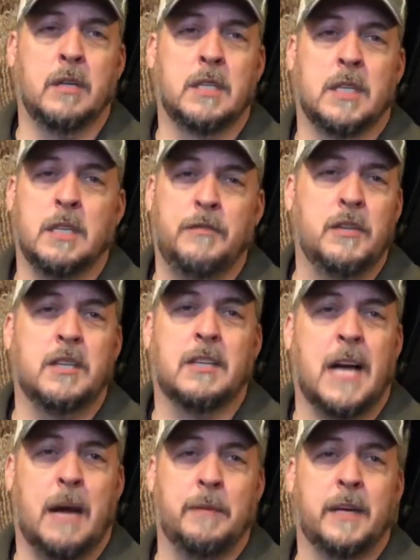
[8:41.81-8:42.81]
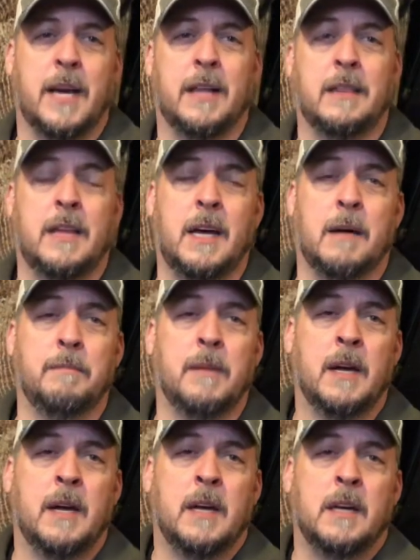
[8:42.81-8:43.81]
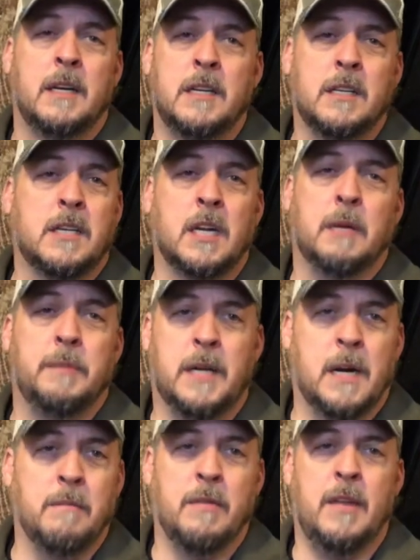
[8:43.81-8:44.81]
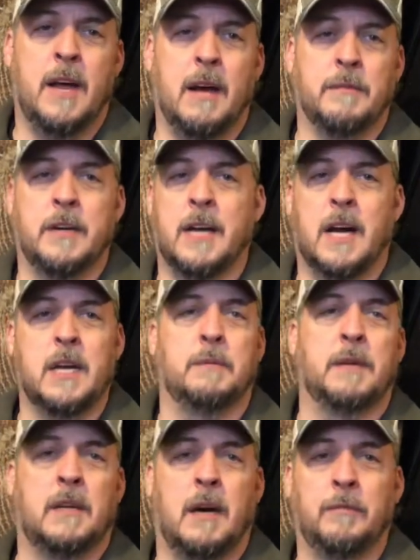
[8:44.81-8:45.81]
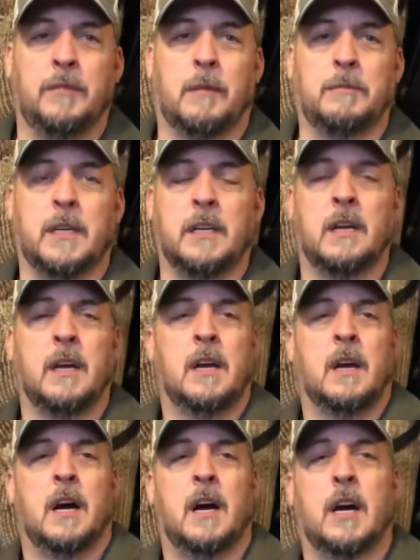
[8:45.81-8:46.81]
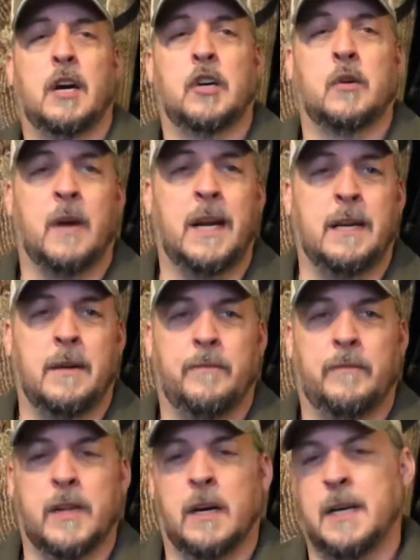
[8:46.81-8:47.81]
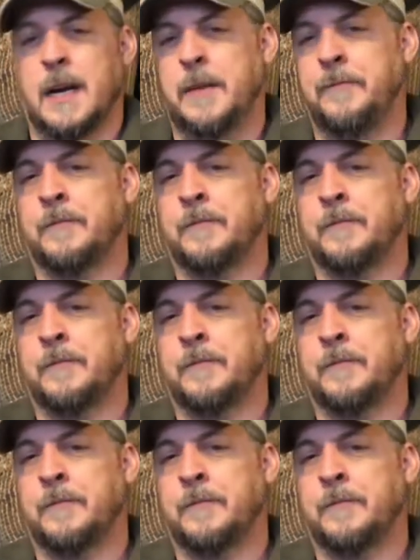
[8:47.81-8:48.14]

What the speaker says: Because if you just copycat them, you're just going to become them. You're not going to become something great, okay?